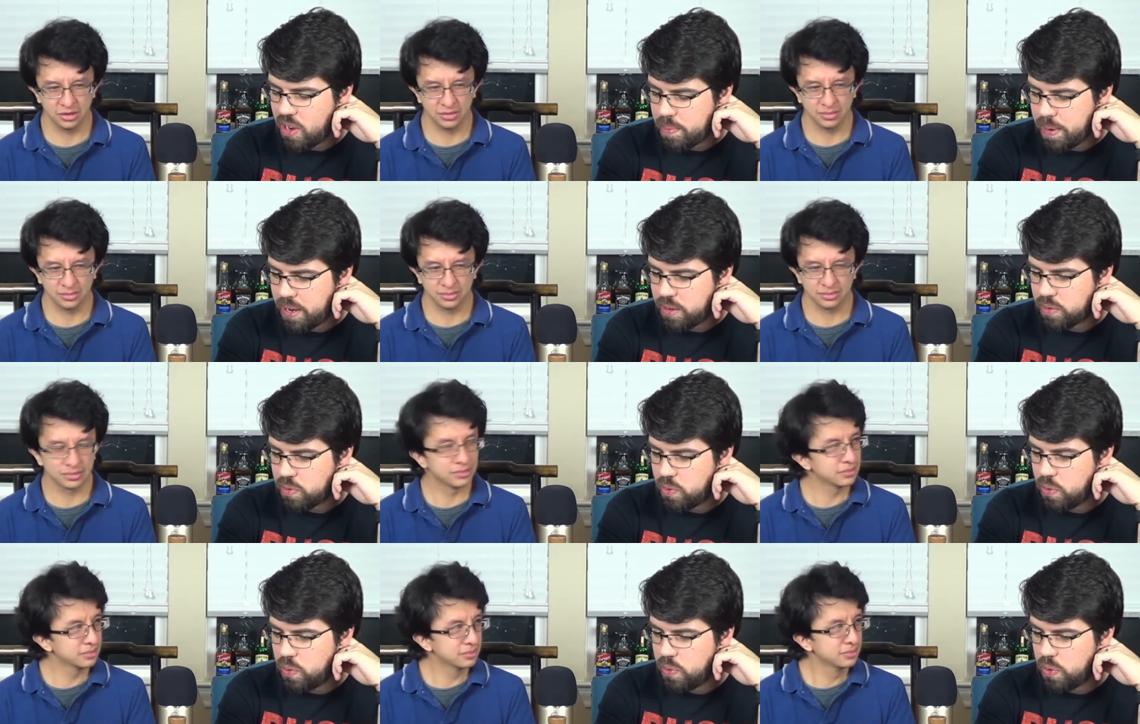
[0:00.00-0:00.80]
Speaker 1: heard about it
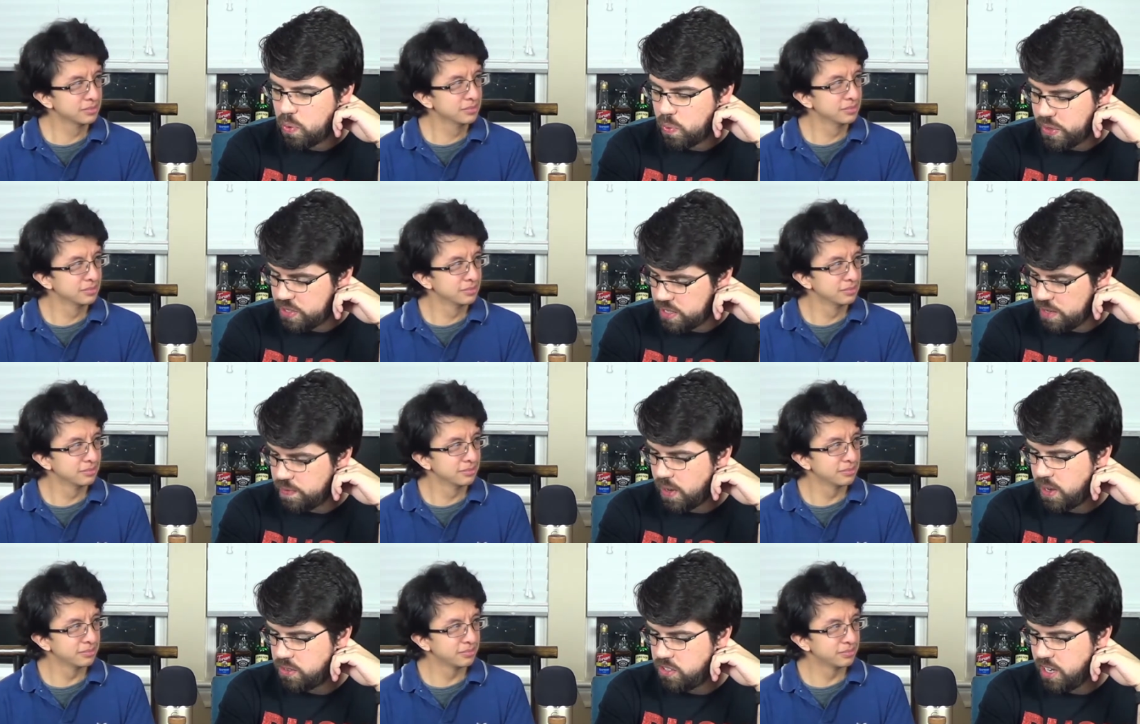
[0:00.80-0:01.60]
through the Whiskey
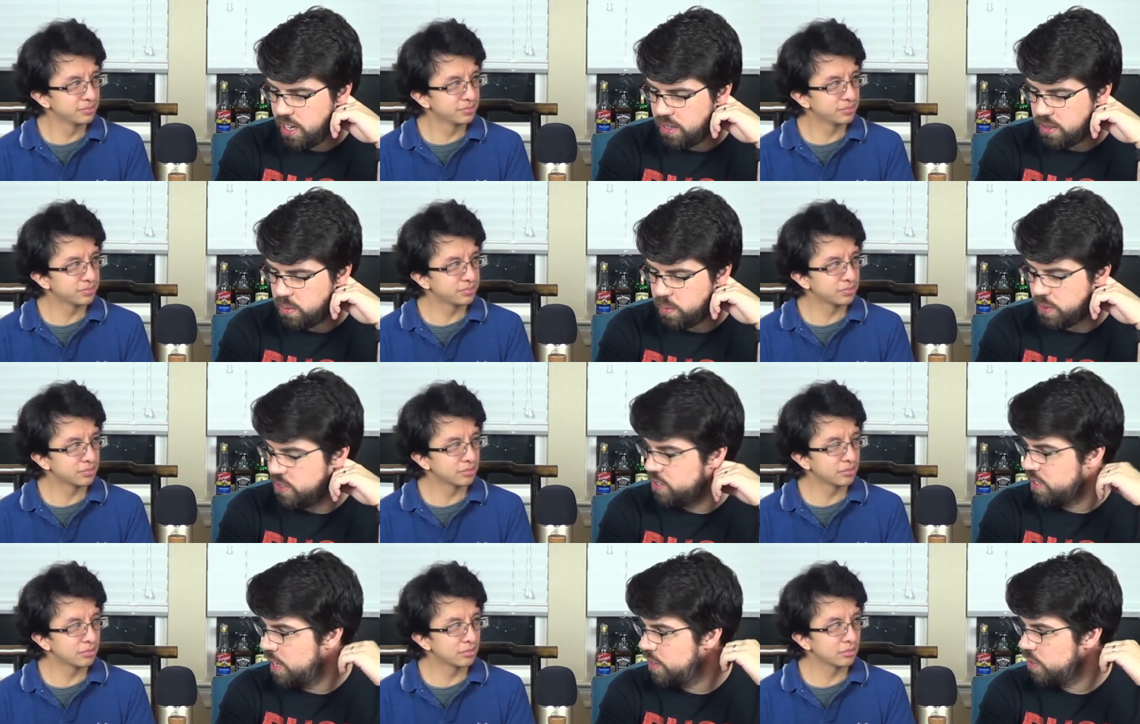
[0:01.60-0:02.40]
Vault channel, which
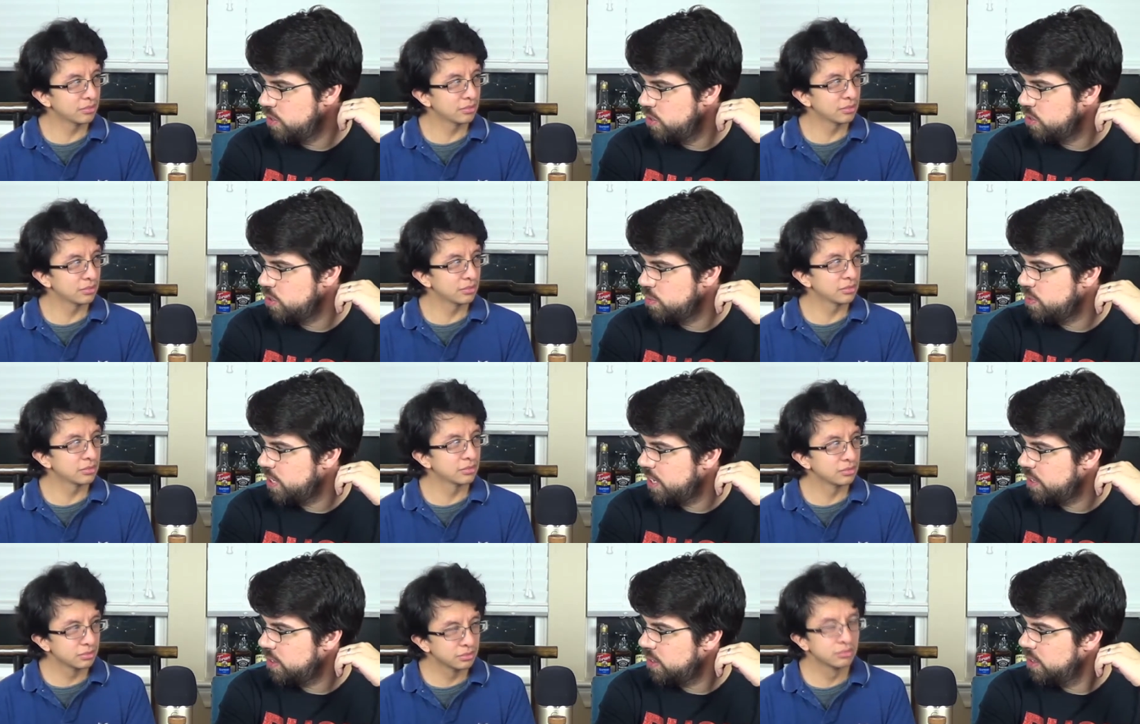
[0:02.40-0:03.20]
is another YouTube
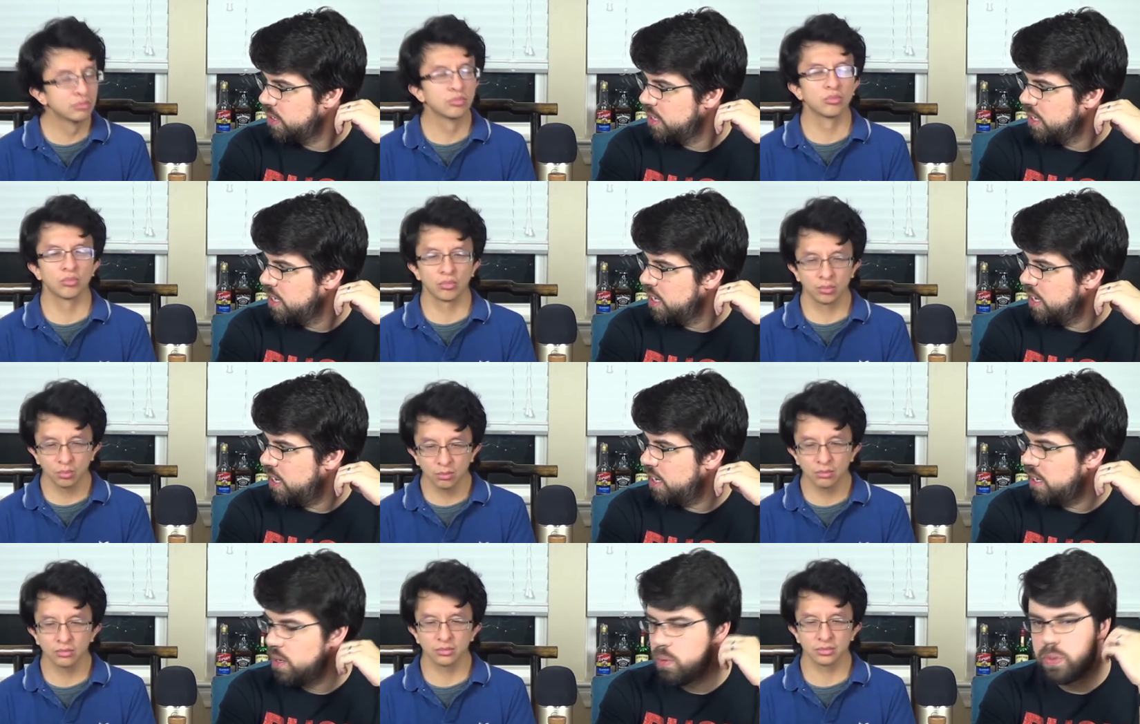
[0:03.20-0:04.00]
channel.
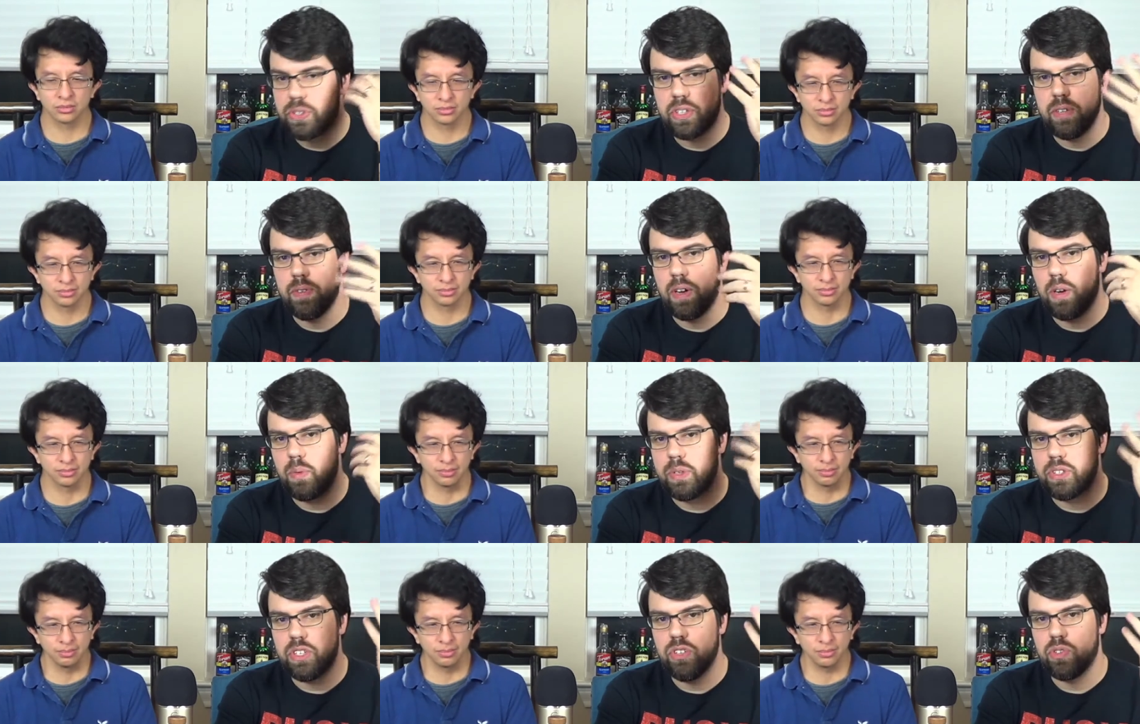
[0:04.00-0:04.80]
Uh, Whiskey Vault,
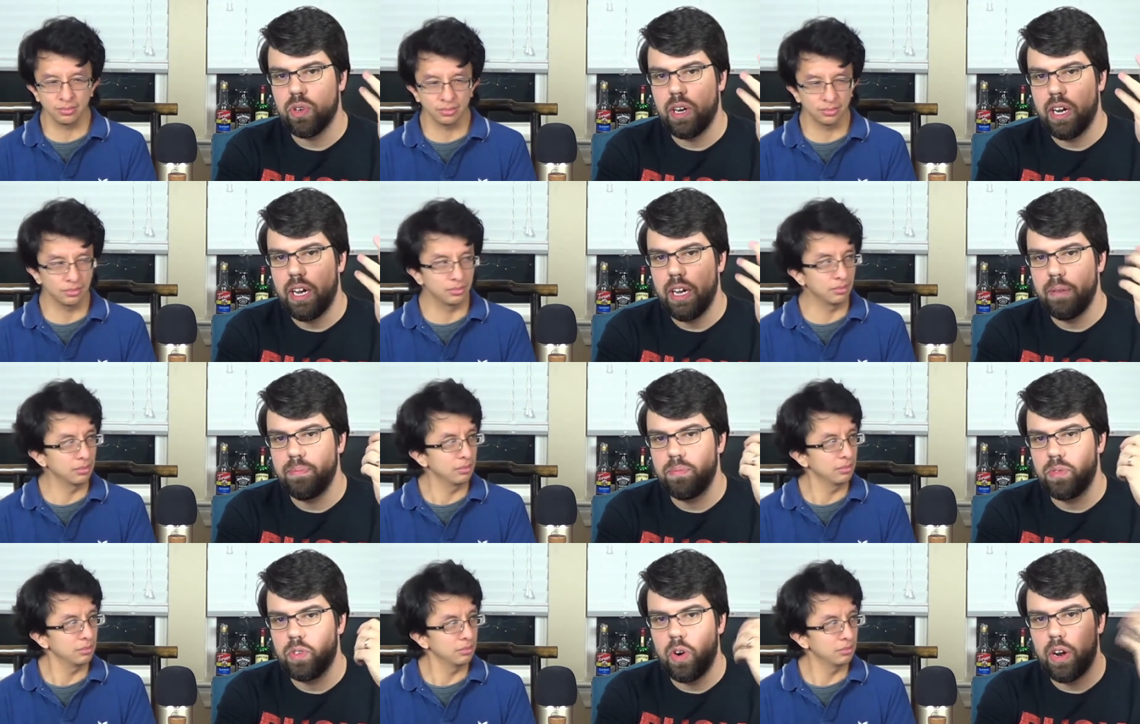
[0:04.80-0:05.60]
Whiskey Tribe,
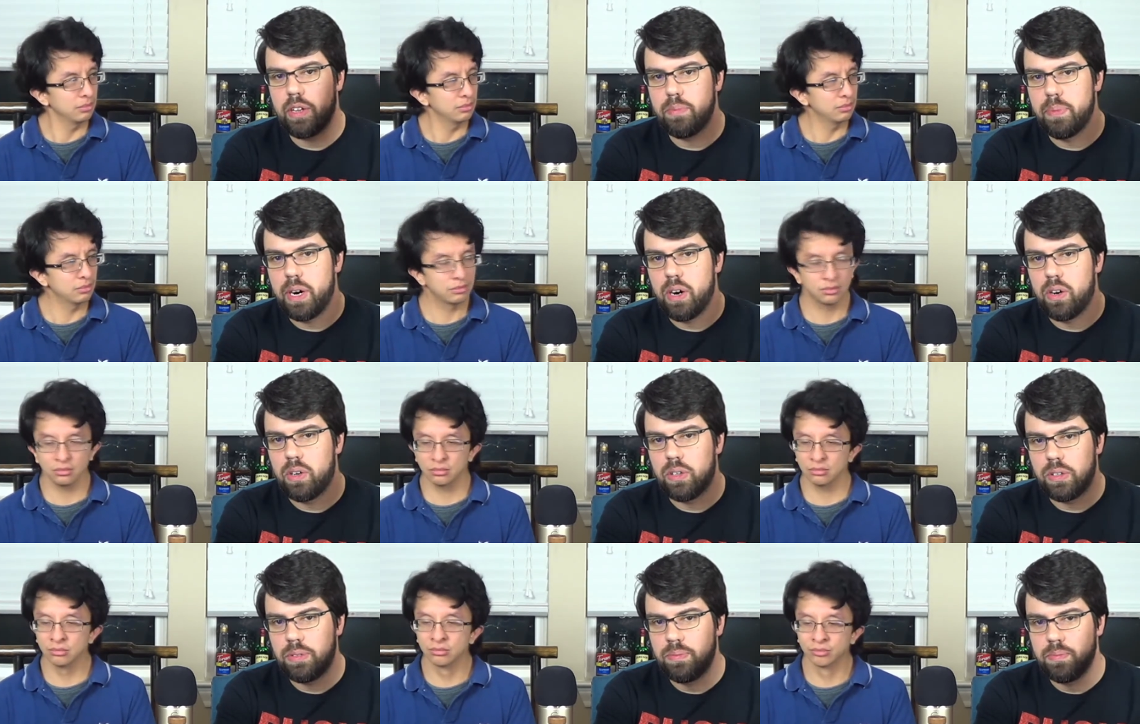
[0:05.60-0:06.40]
Crowded
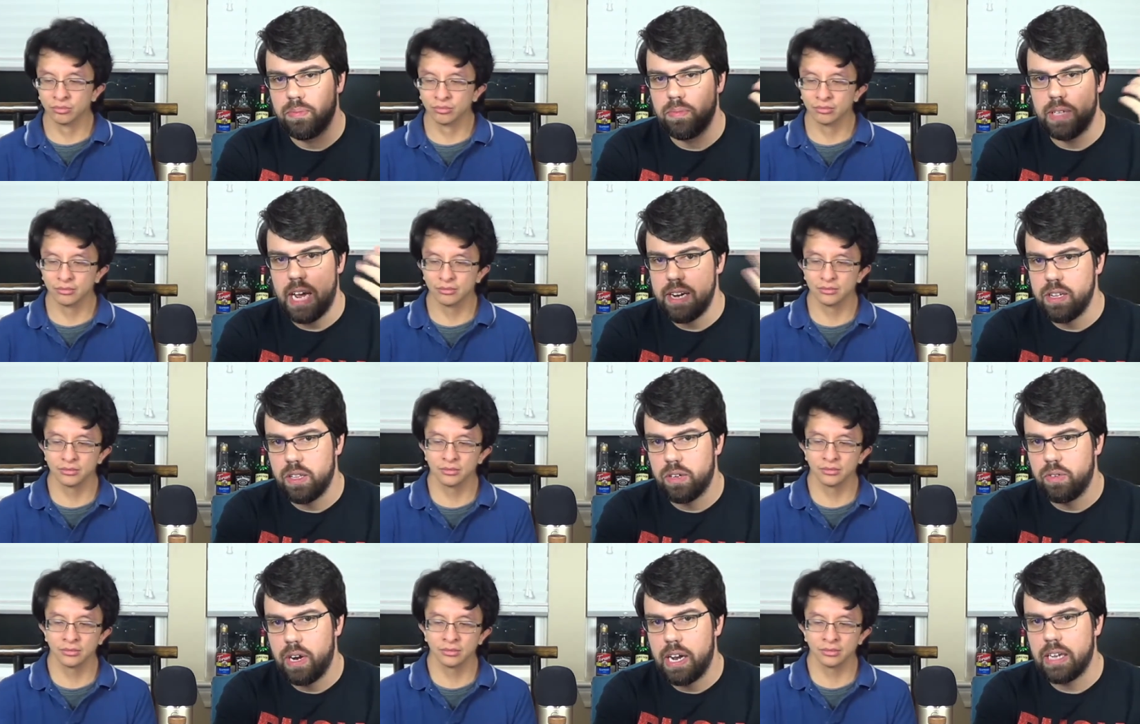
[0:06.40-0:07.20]
Barrel, hmm.
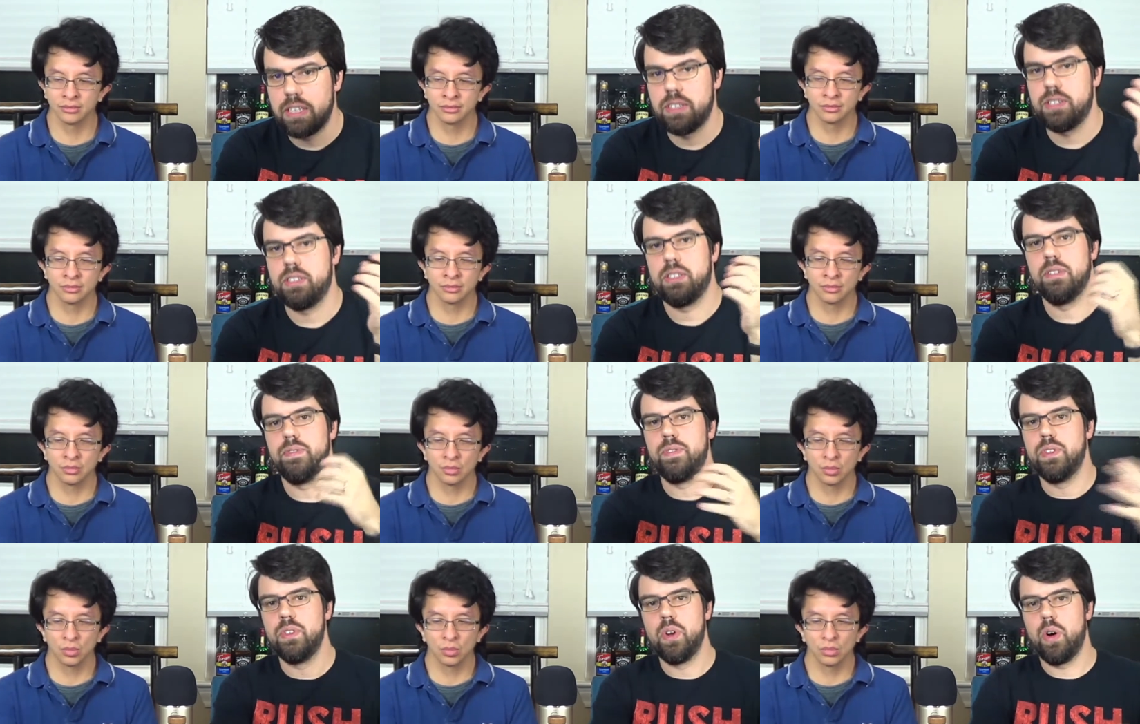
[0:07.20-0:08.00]
Daniel and Rex.
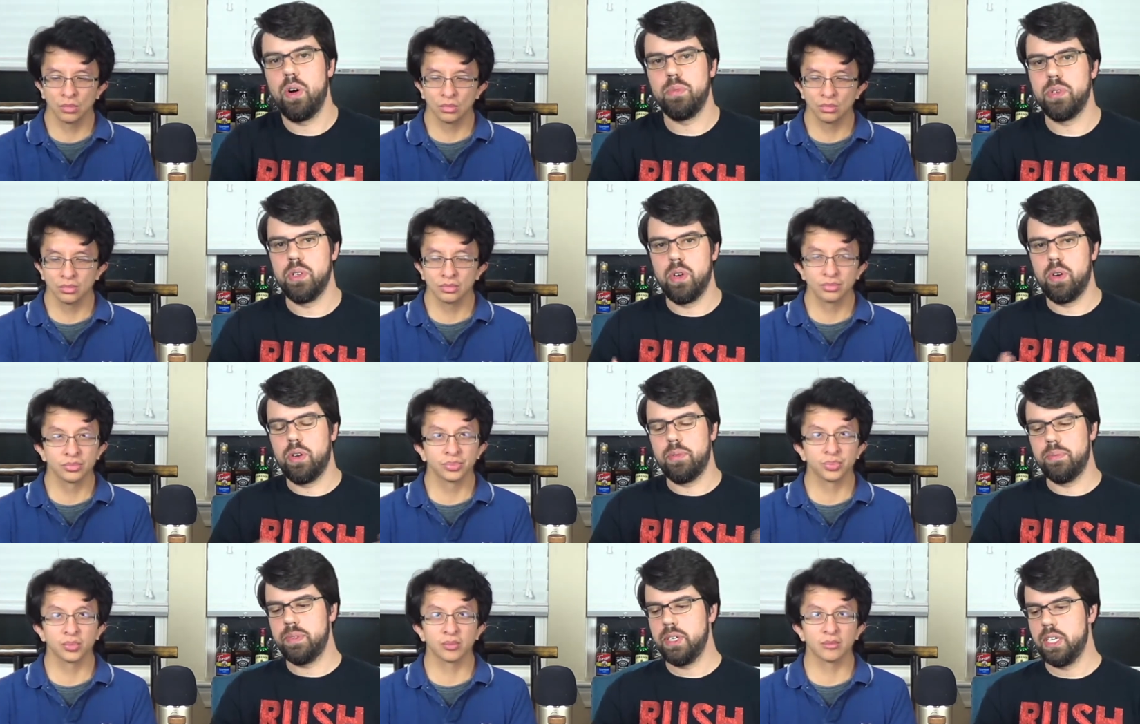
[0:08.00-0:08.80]
If you know them, you know
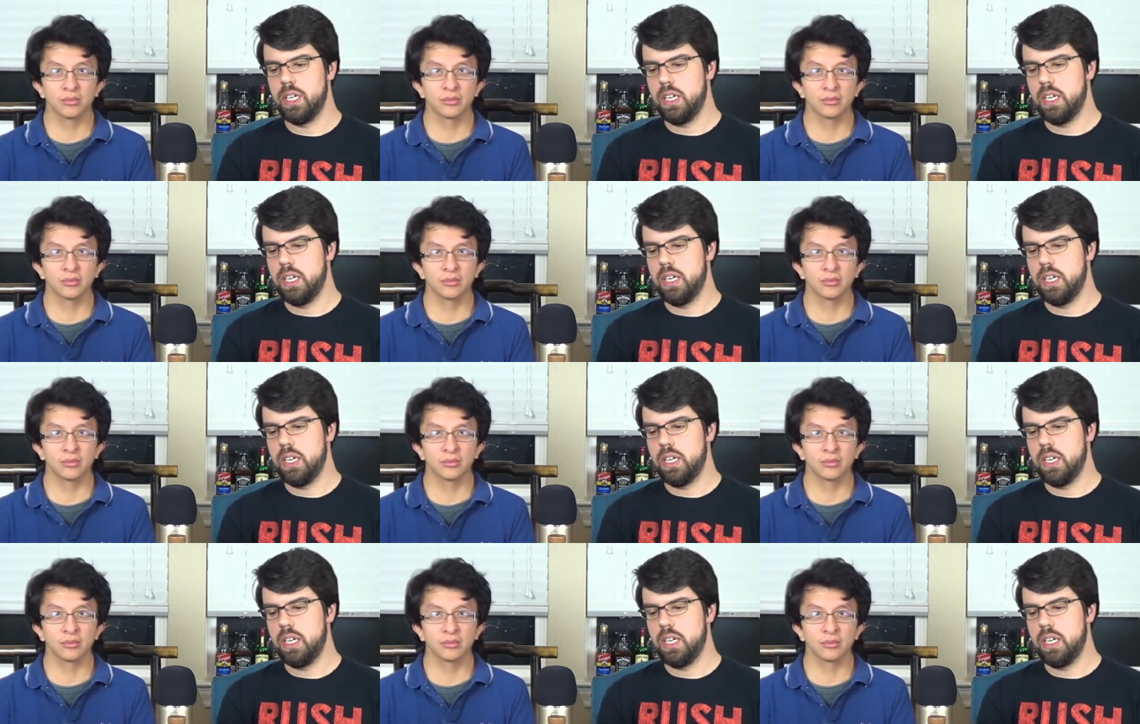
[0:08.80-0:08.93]
them.